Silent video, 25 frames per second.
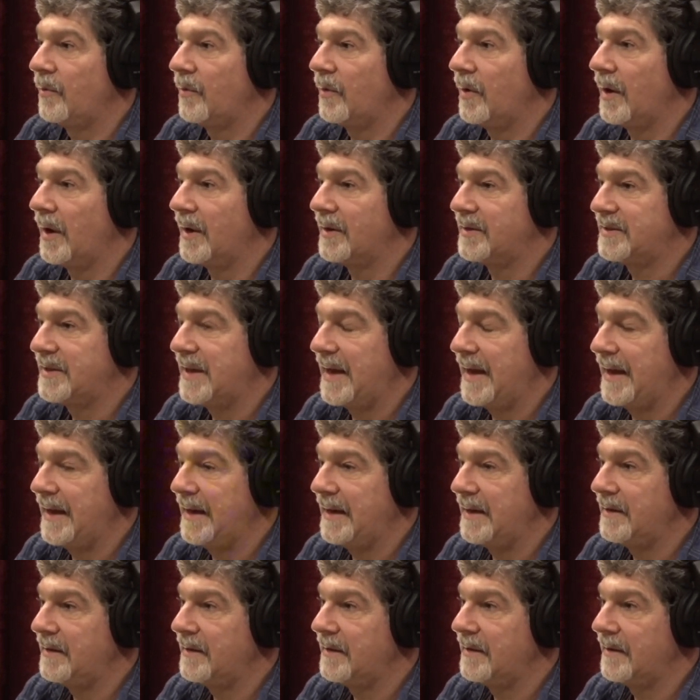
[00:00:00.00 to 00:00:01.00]

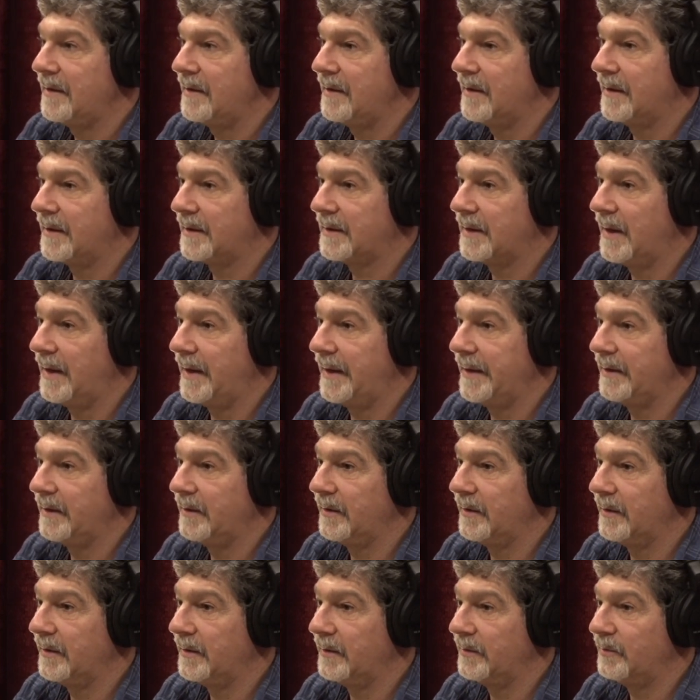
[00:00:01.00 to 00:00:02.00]
attained a kind
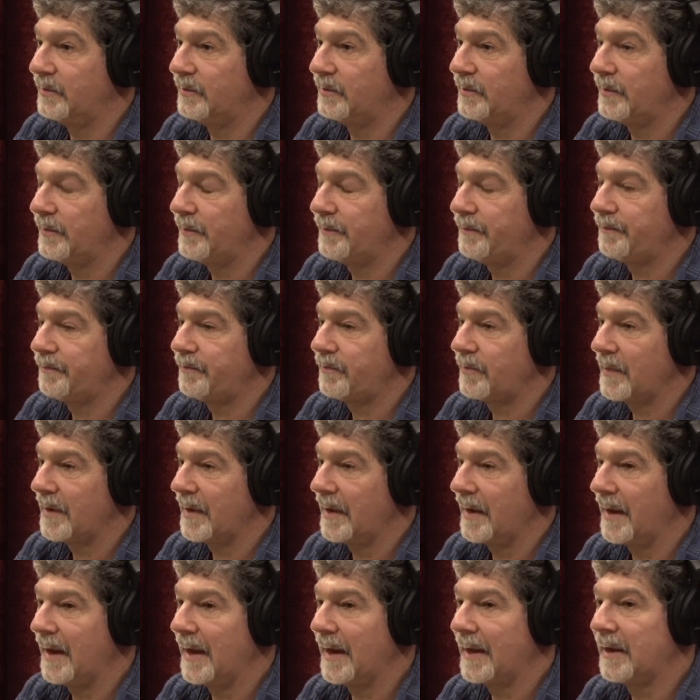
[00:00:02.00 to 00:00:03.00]
of
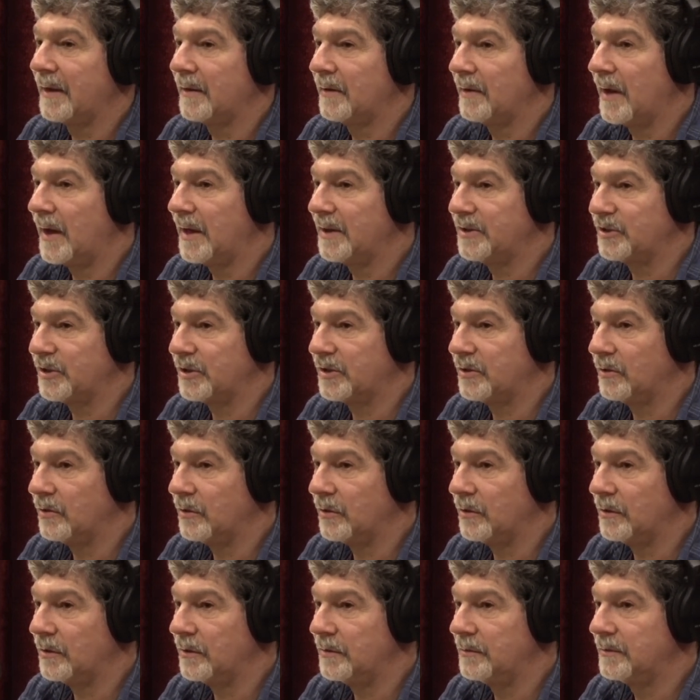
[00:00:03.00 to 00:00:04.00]

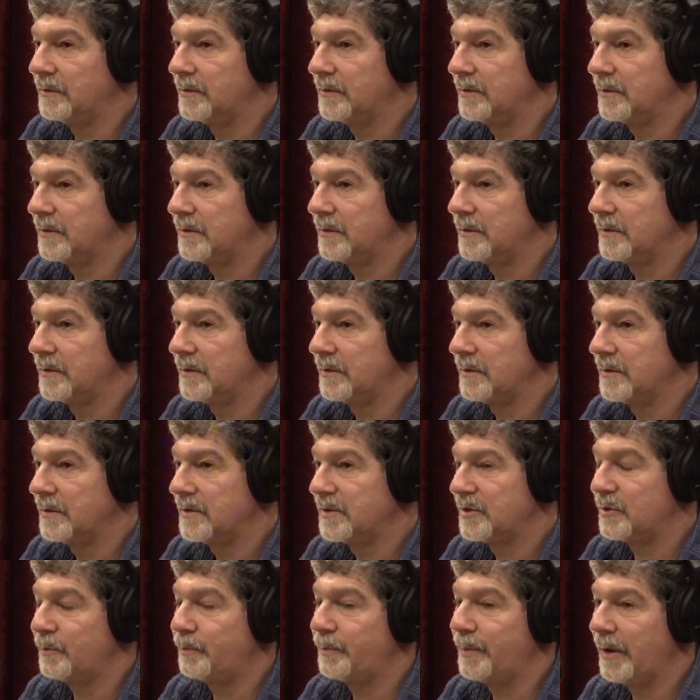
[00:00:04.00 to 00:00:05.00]
ecological
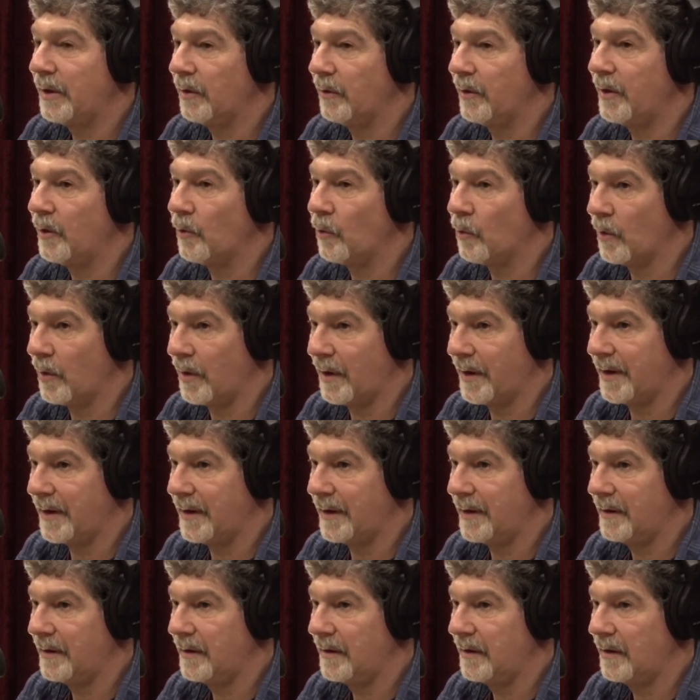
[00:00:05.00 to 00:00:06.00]

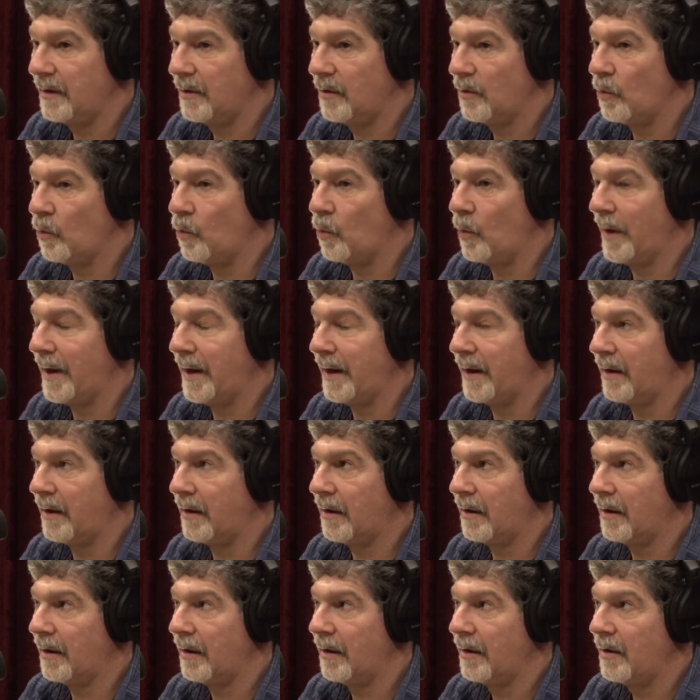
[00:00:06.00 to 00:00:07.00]
superiority
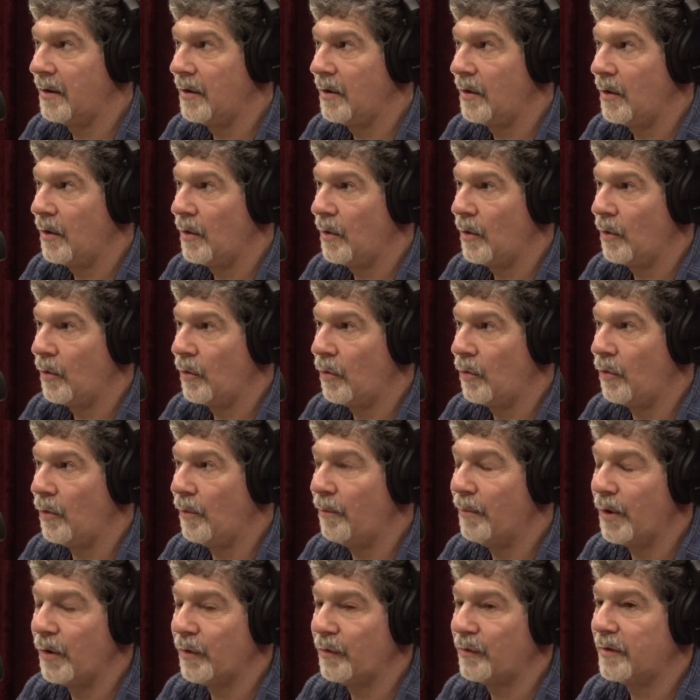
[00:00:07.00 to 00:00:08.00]
where the
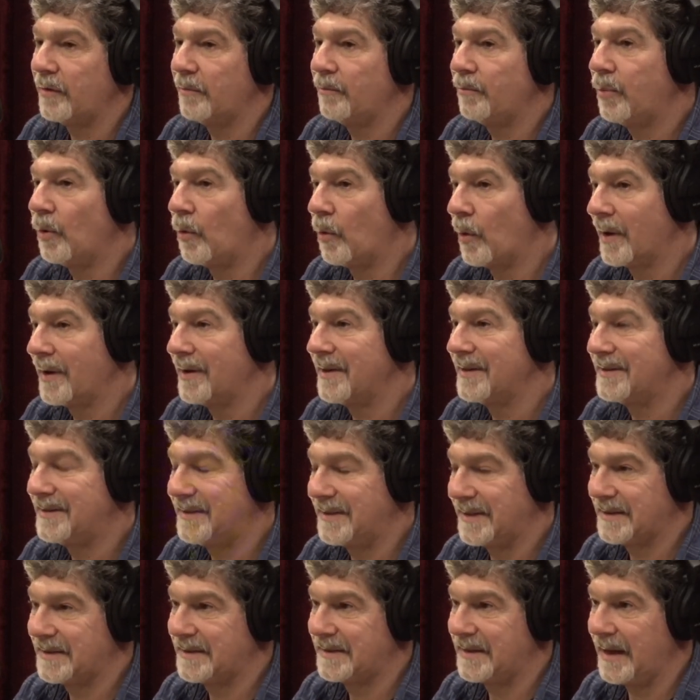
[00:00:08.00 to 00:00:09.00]
most important
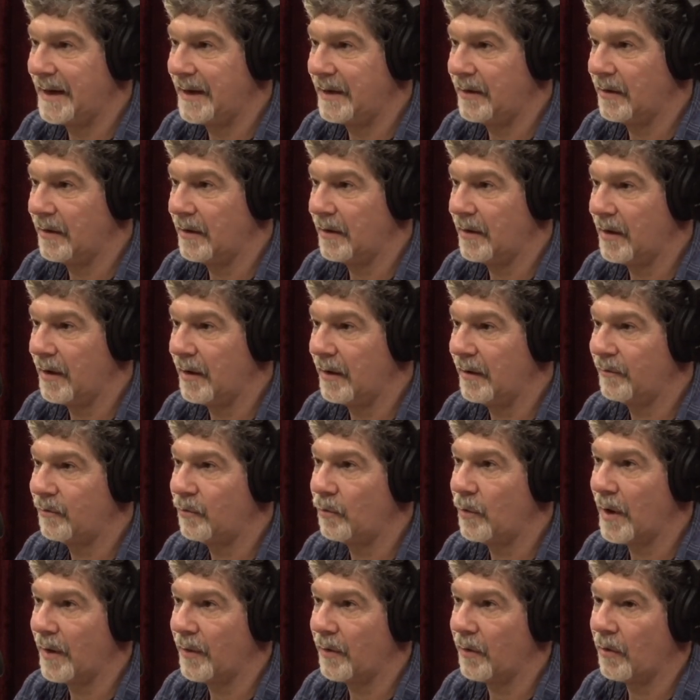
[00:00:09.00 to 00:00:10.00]
dictator of
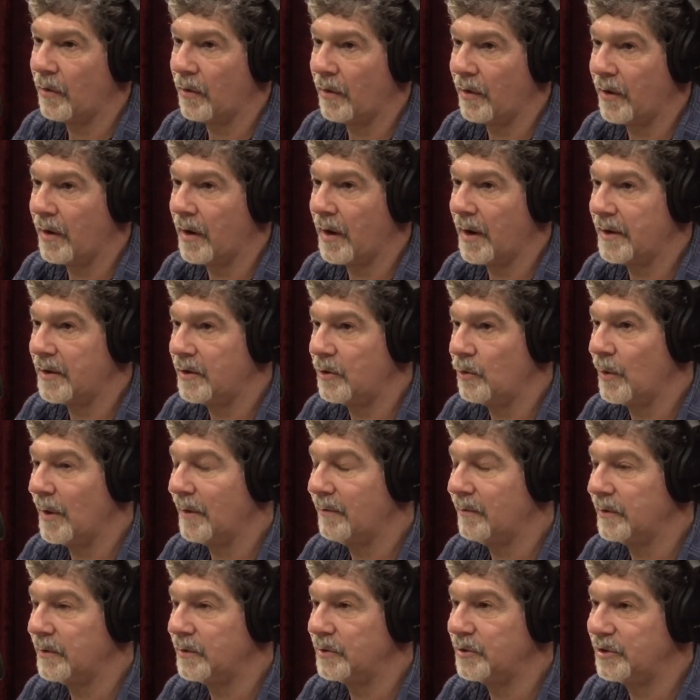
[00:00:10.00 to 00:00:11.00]
whether or not you
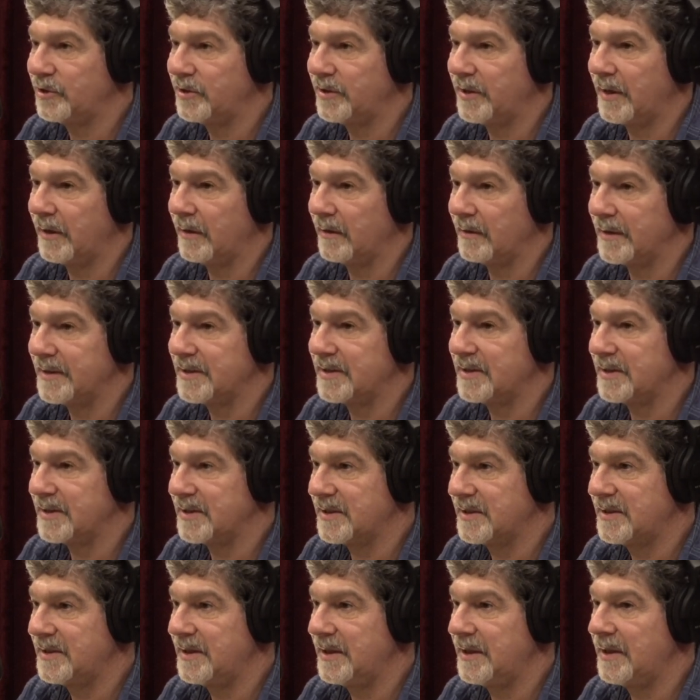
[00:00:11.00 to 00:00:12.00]
evolutionarily
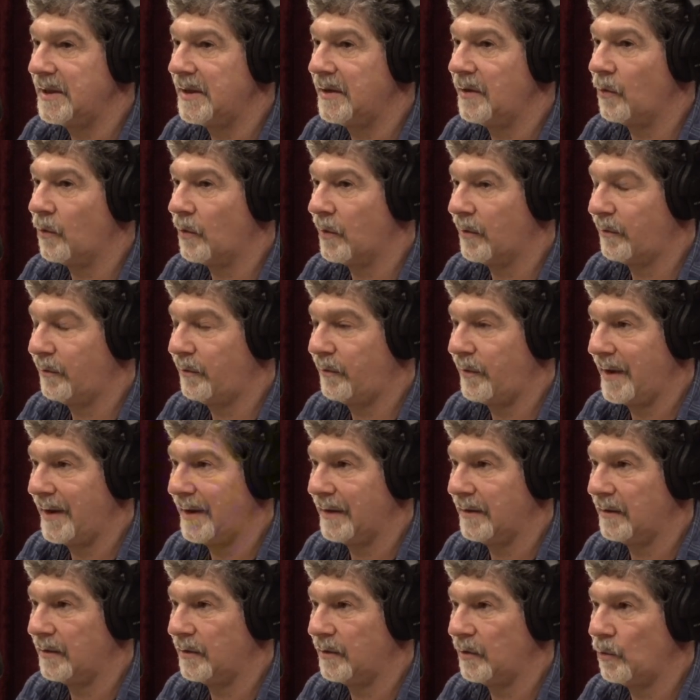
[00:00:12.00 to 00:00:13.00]
succeeded or
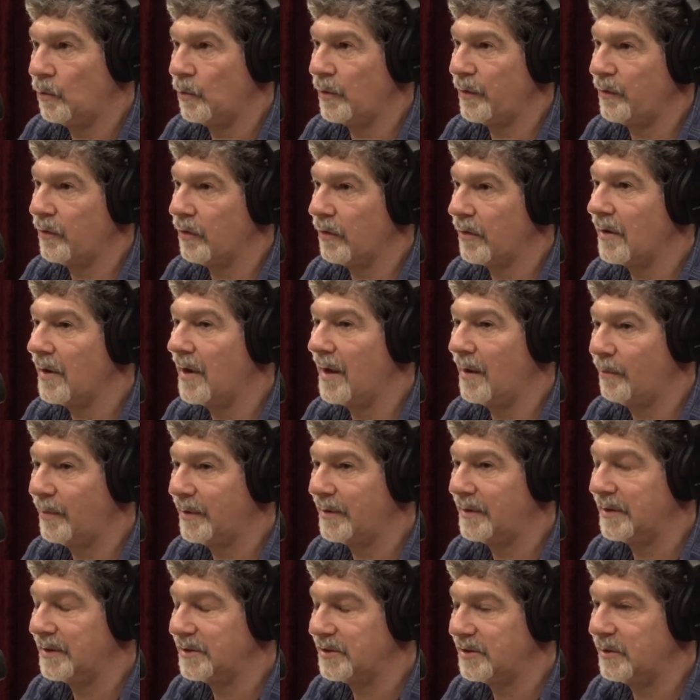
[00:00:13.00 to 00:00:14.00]
failed was your
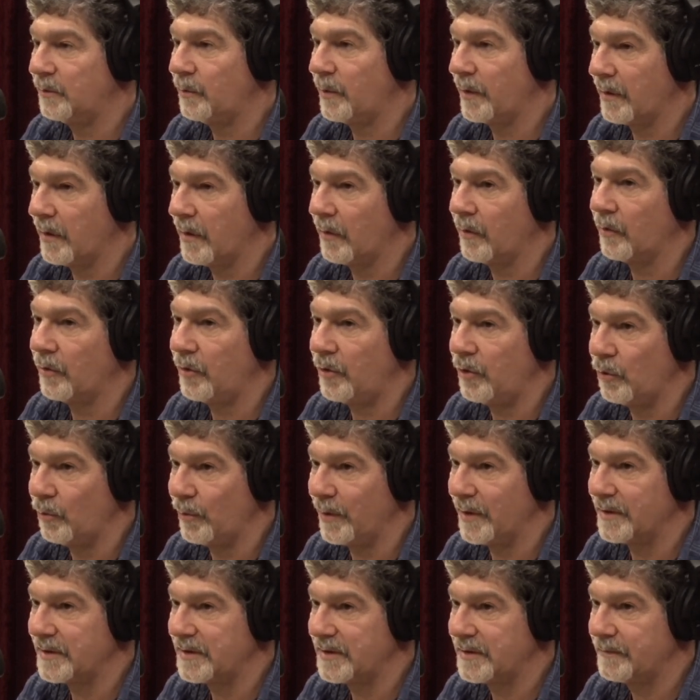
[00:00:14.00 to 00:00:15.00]
competition with other
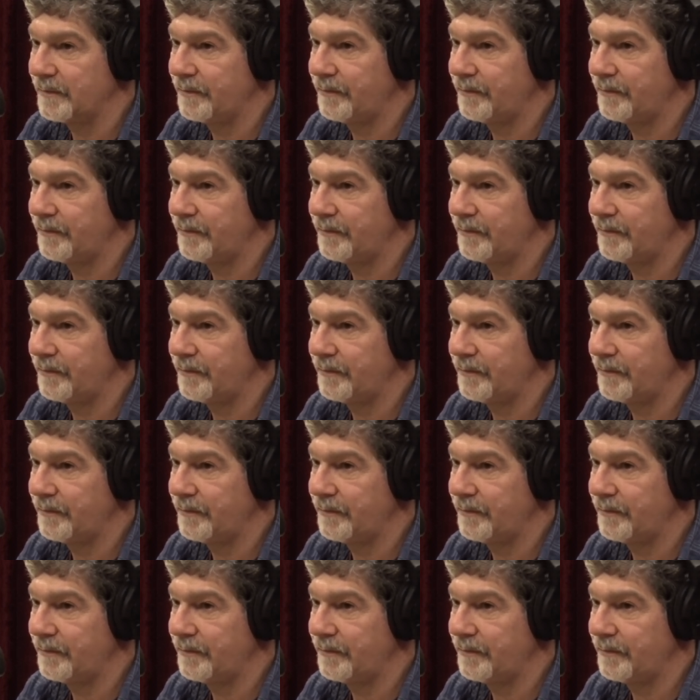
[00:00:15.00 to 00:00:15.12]
humans.